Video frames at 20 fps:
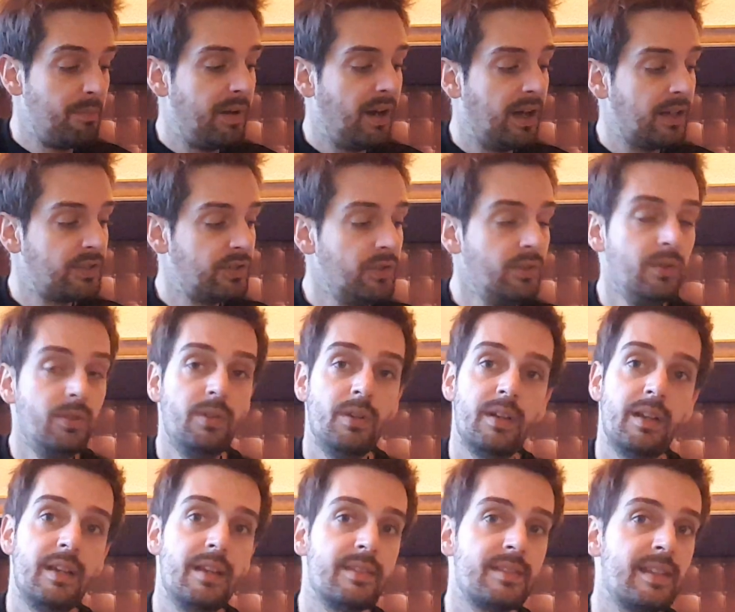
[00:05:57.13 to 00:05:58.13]
Part 2
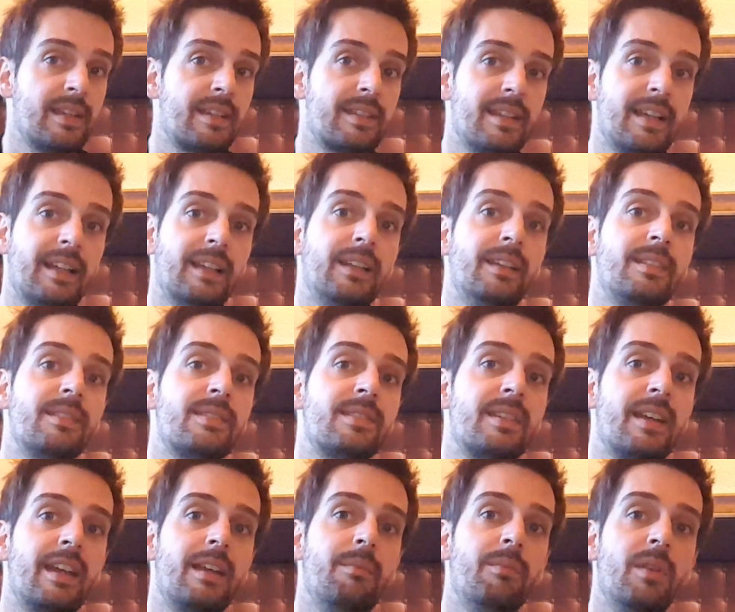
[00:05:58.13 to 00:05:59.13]
is exactly the
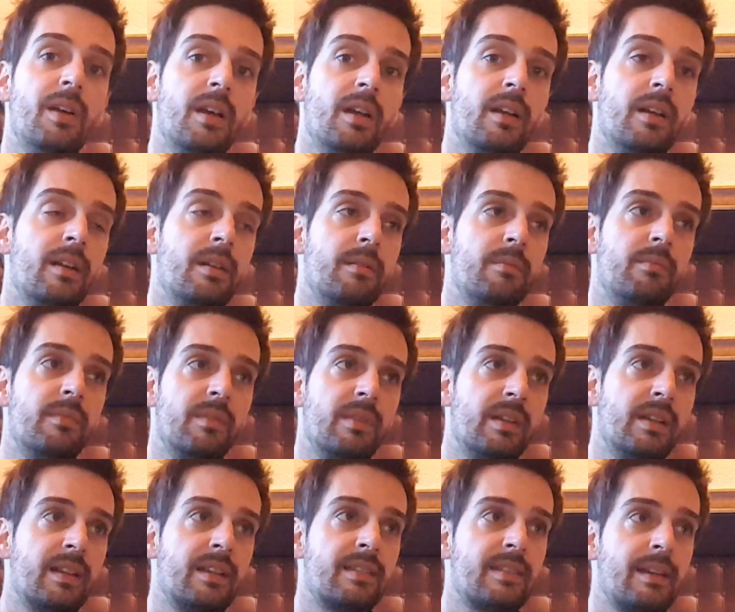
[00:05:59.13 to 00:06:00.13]
same,
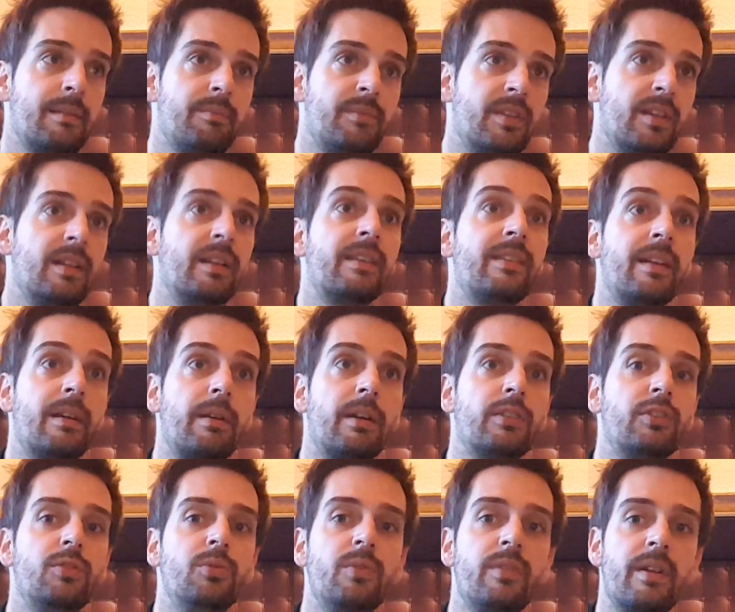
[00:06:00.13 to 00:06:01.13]
except there are
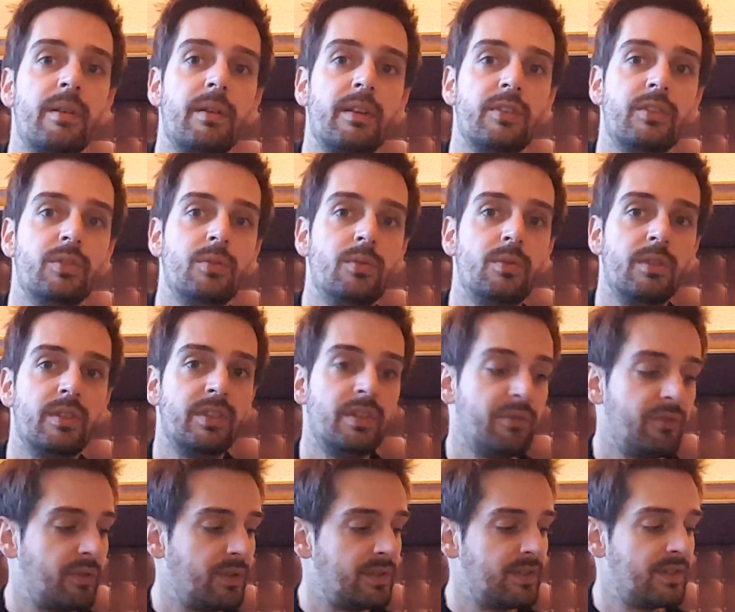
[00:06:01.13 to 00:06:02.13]
two
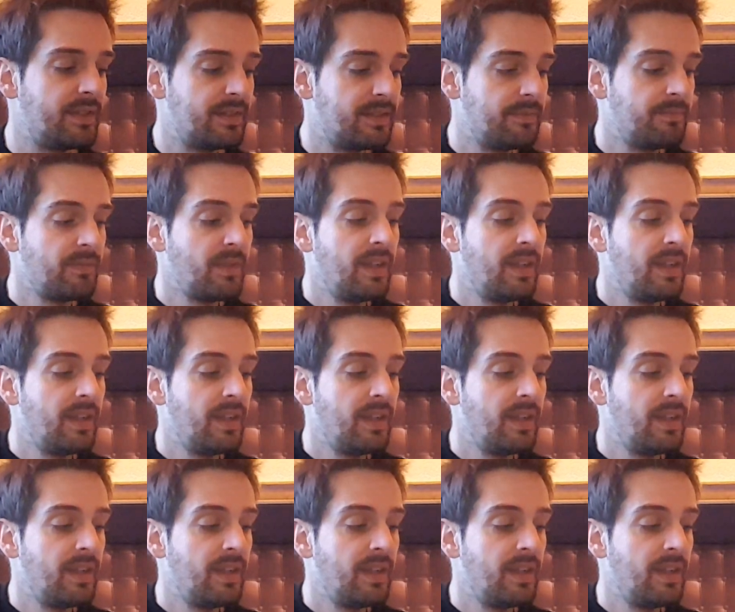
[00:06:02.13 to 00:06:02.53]
differences.